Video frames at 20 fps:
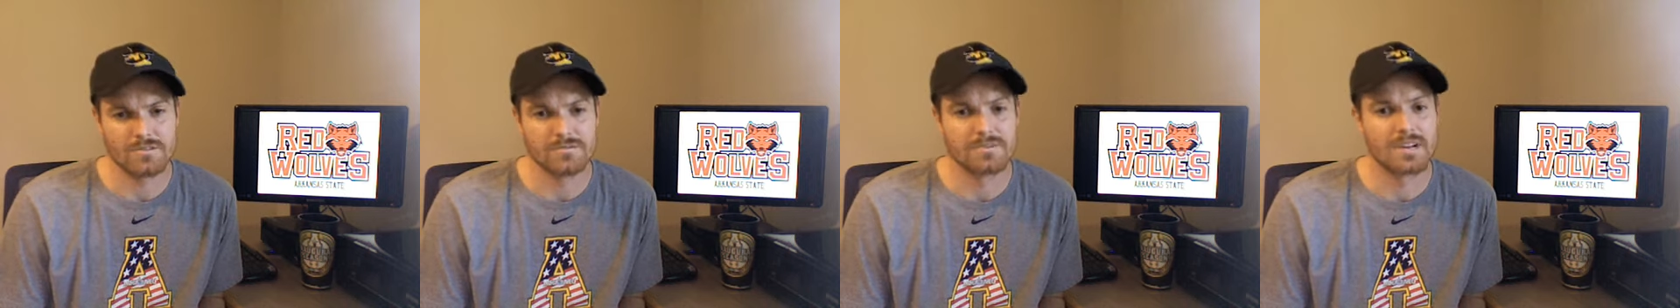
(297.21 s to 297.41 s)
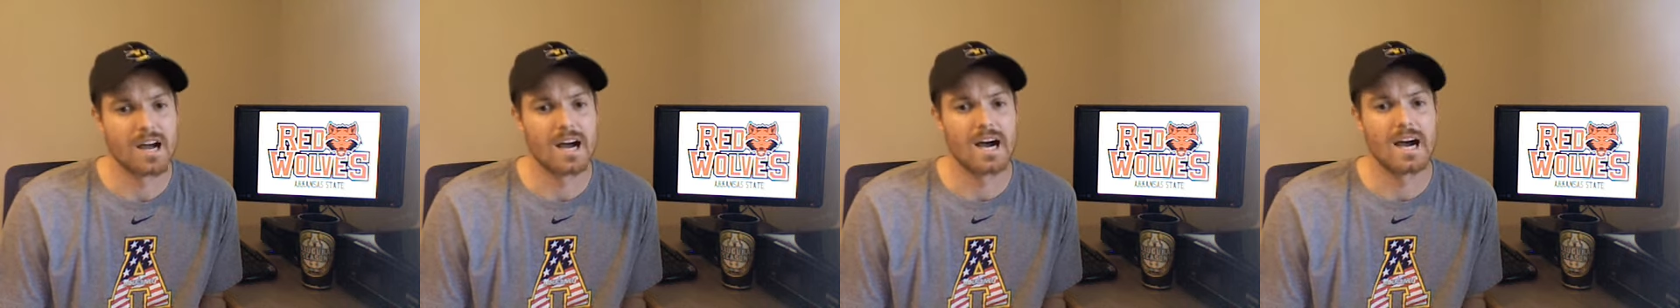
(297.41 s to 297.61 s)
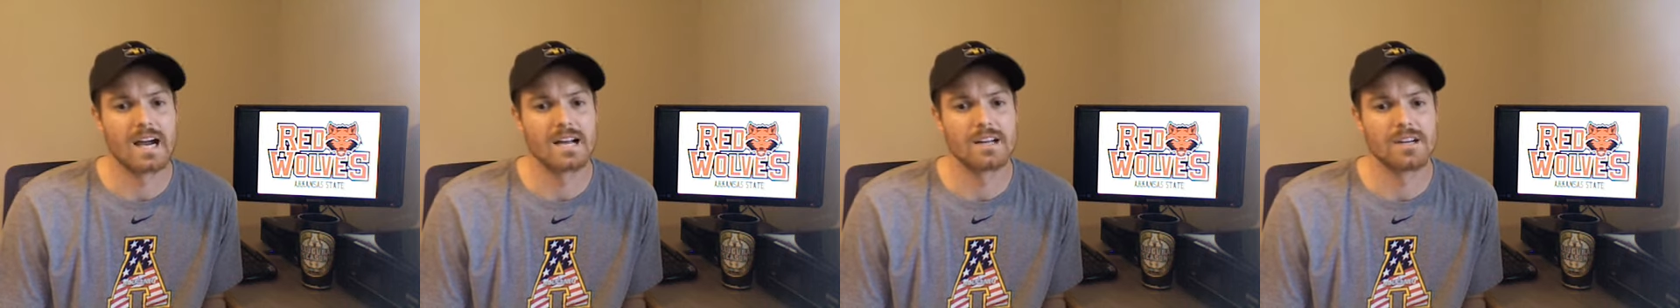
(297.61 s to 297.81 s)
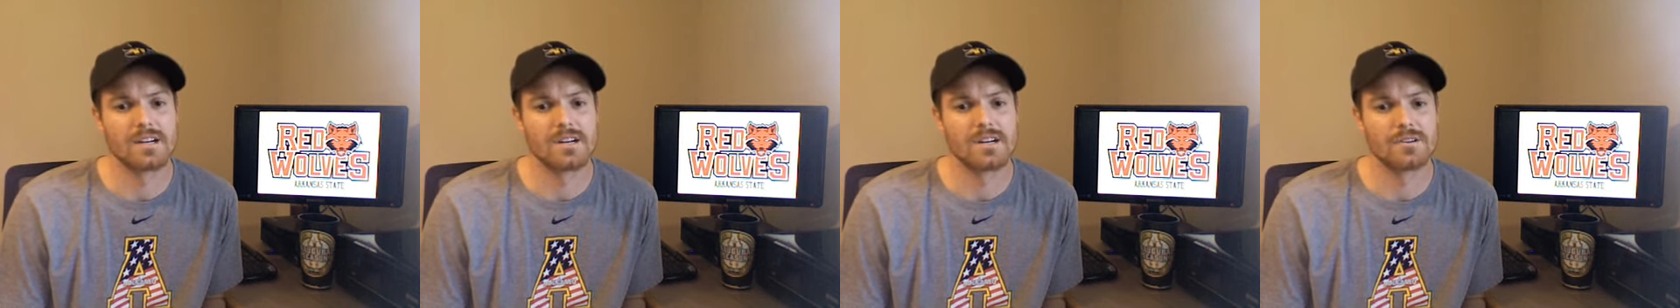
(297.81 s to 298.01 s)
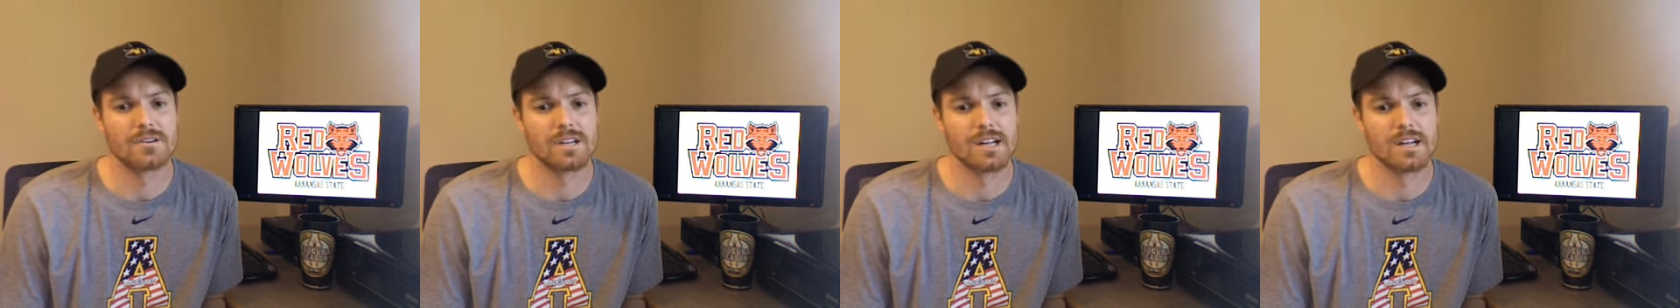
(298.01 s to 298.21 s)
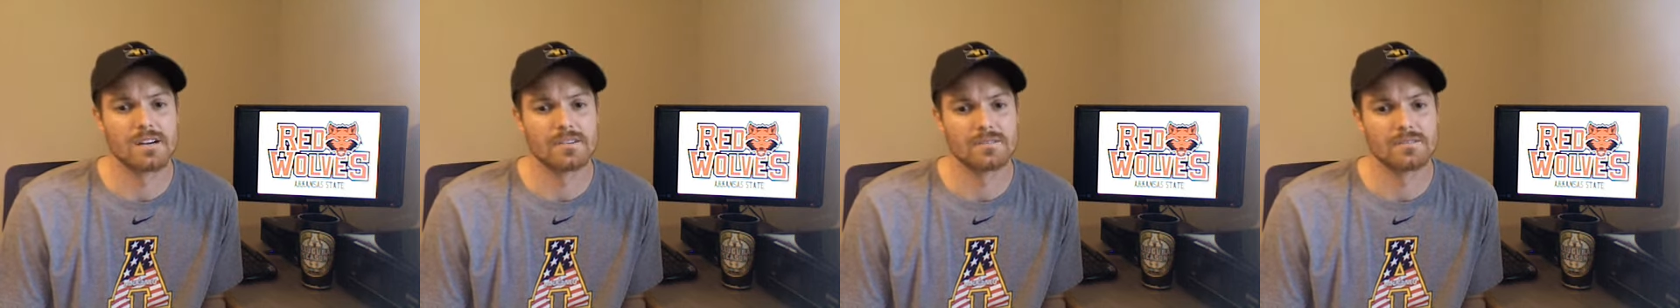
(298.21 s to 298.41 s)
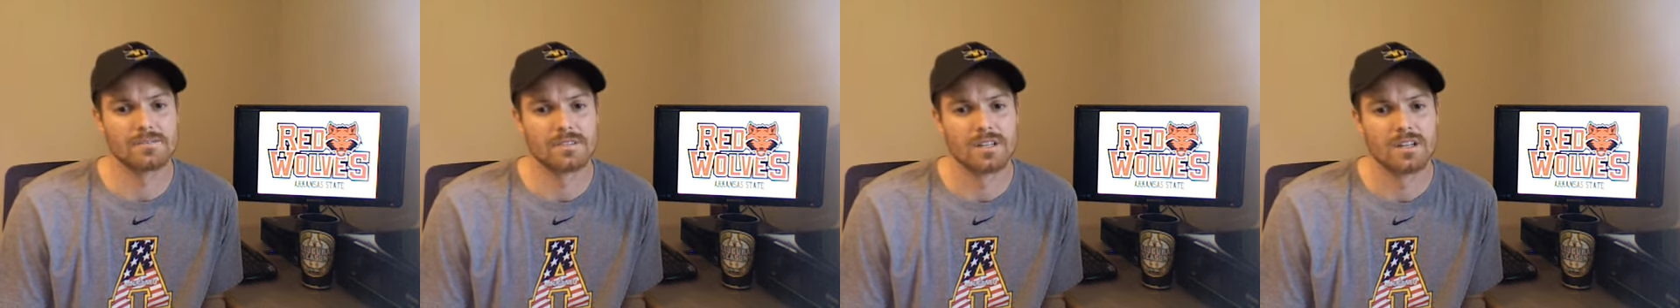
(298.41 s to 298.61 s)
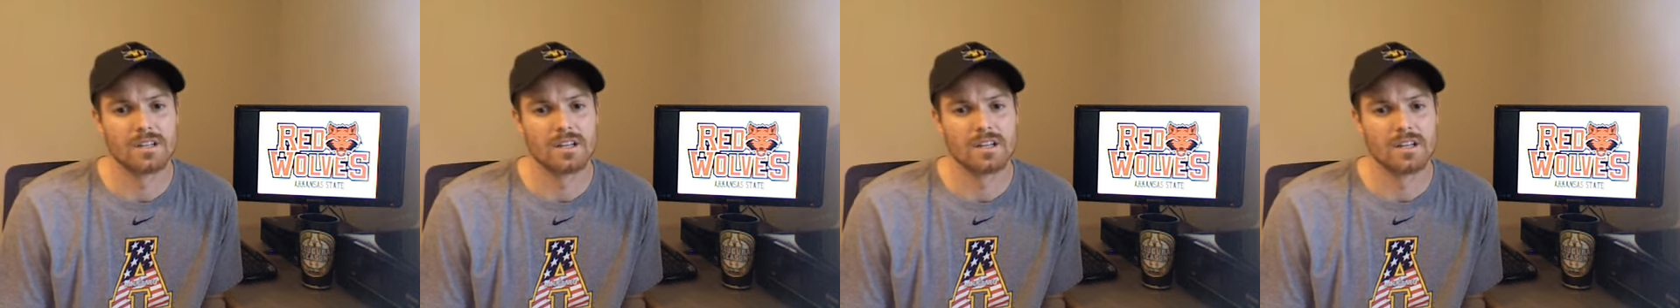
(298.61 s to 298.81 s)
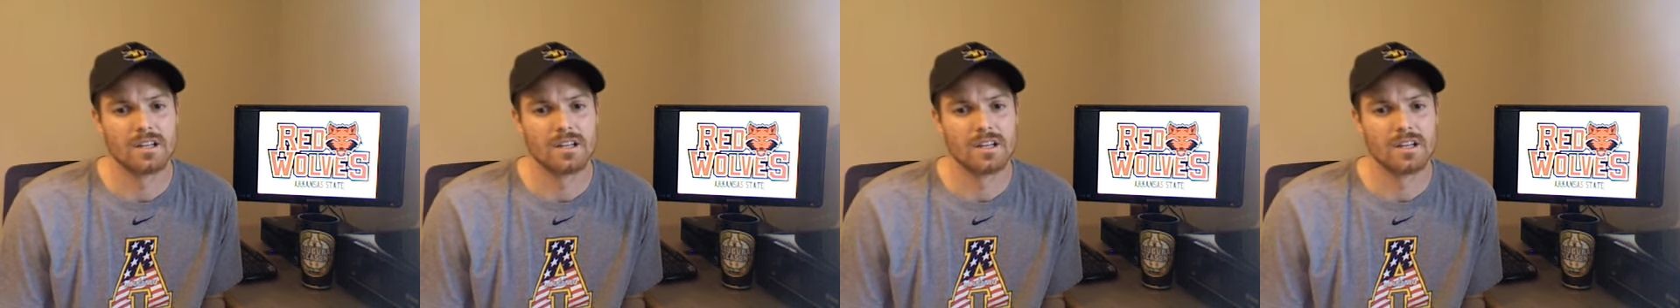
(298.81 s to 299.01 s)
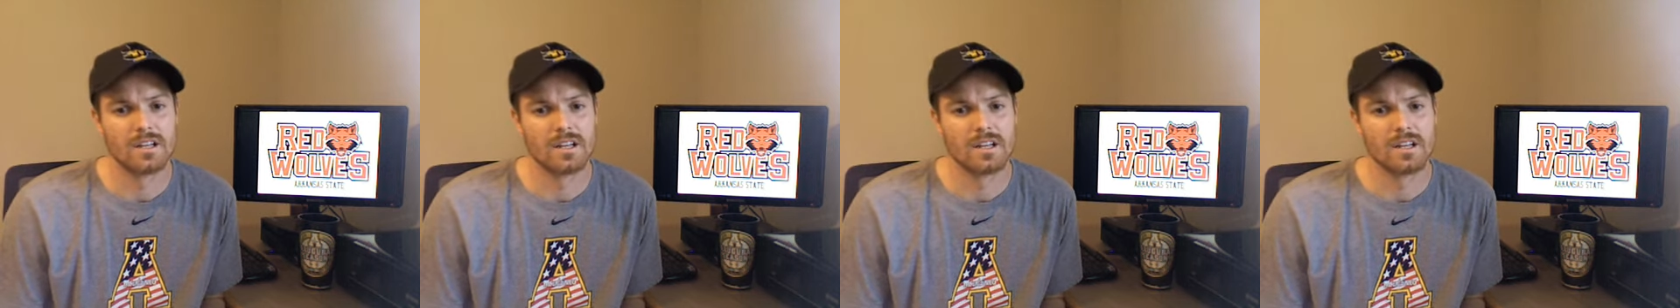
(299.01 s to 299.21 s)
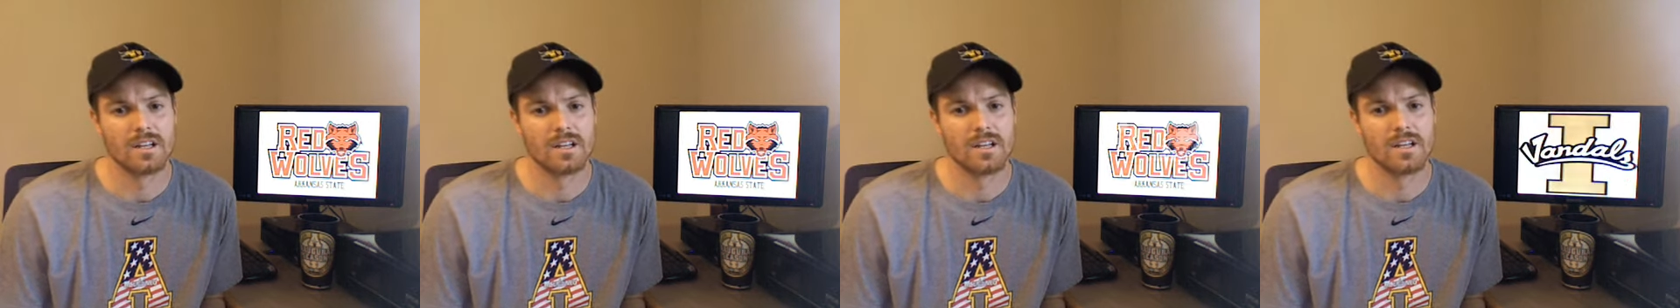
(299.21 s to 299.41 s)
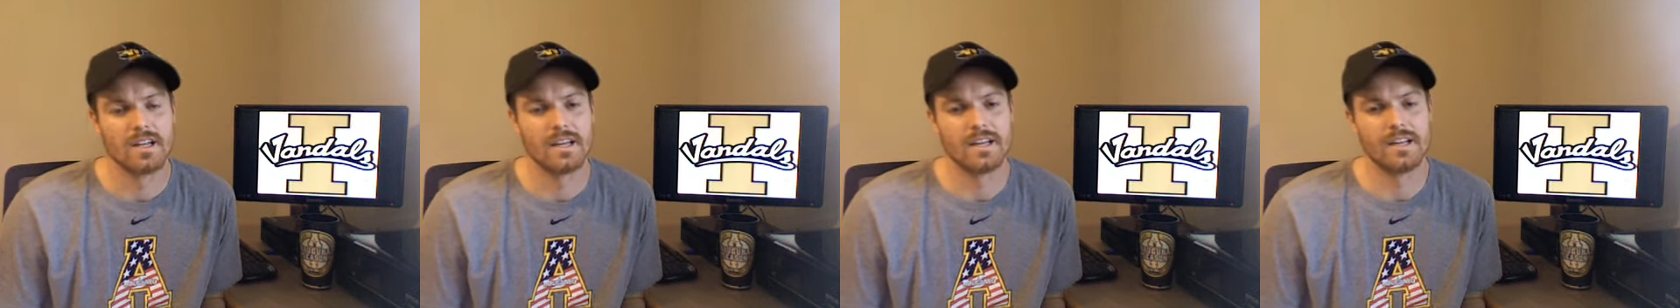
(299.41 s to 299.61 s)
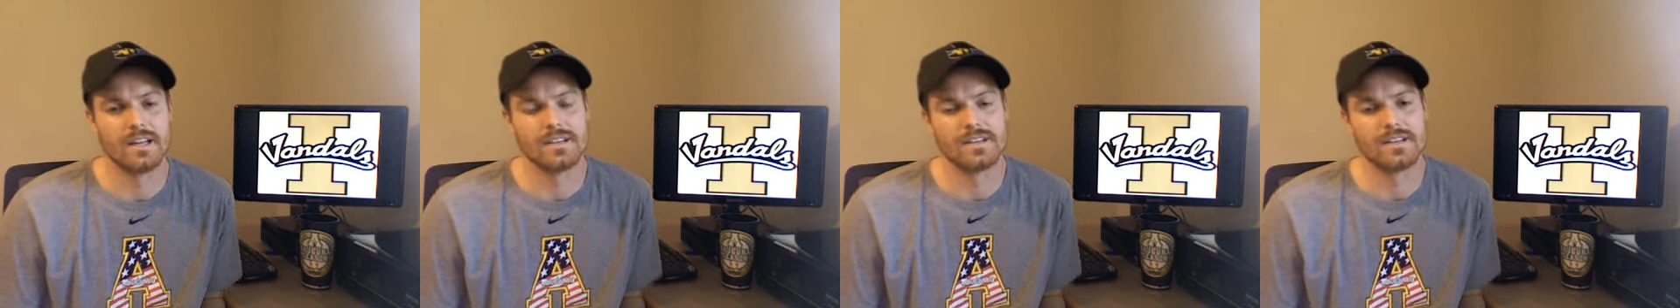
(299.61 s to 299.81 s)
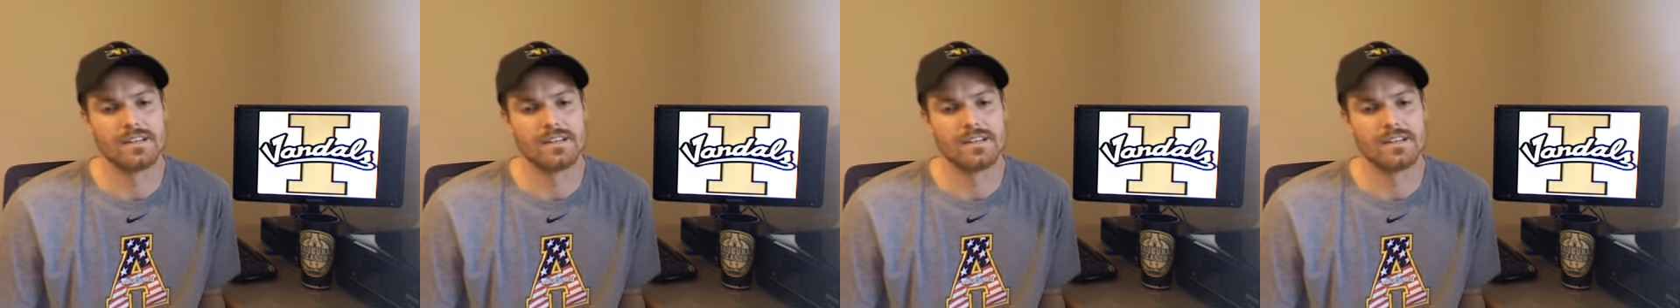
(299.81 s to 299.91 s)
got Idaho now. And